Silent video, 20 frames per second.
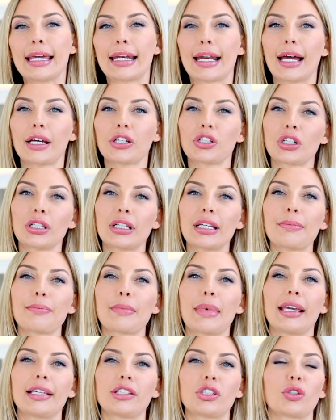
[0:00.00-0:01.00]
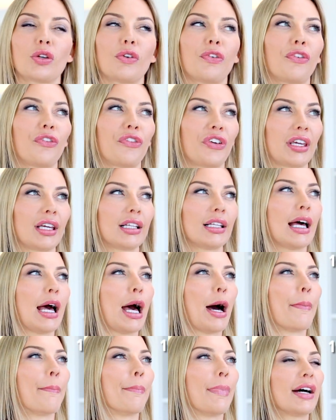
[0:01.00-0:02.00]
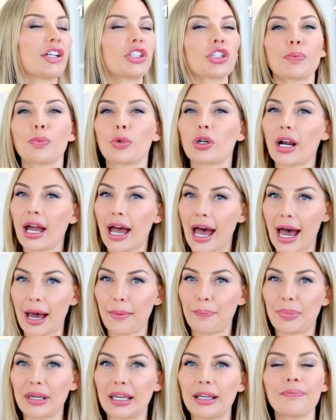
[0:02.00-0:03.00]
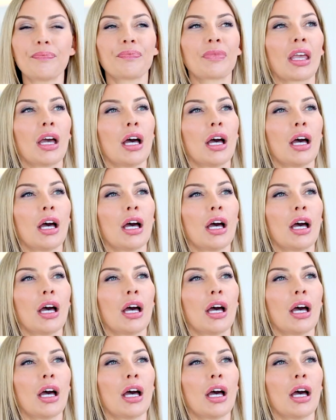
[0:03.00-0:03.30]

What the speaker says: it actually makes you feel much more happy,